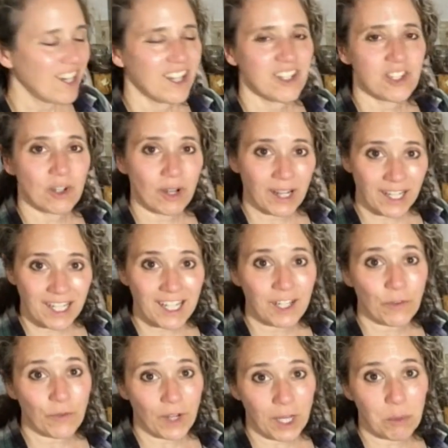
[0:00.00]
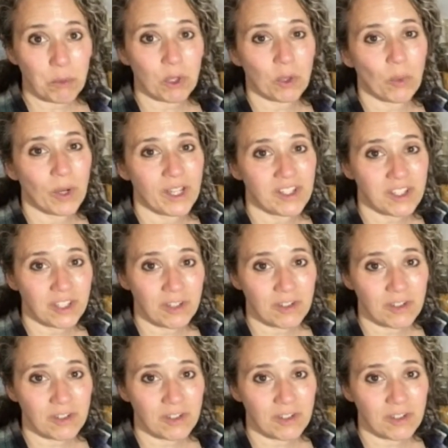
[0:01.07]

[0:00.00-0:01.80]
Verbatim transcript: And so I need to find more ways to